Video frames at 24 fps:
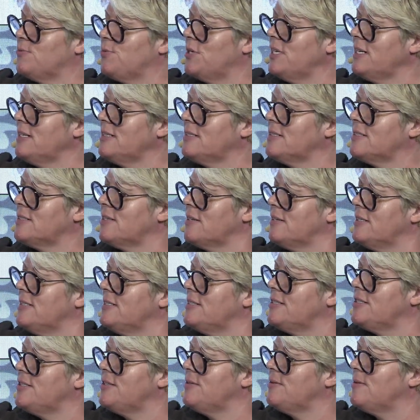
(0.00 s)
What
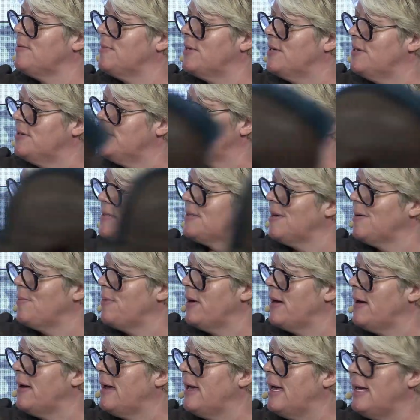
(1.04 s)
excites you the most
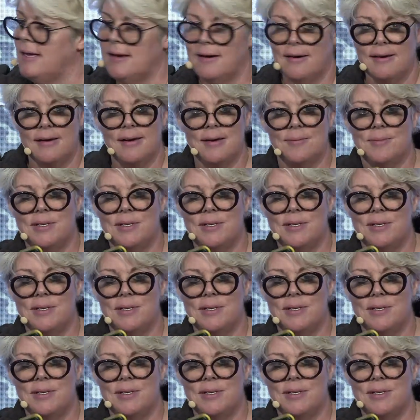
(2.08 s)
about AI?